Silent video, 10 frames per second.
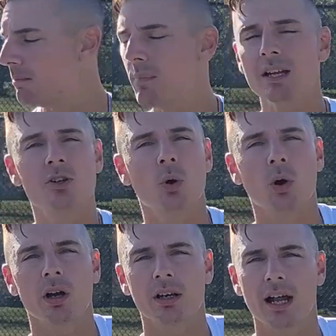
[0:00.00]

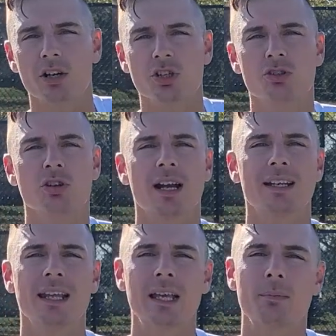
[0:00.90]
mid-court, kind of just trying to
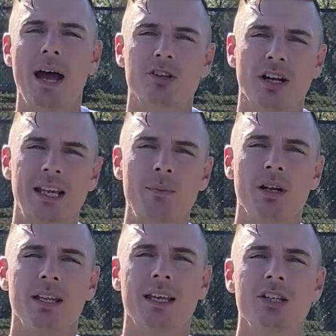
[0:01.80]
dink it back, trying to keep it
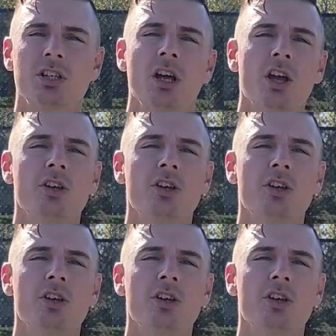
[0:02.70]
in the kitchen,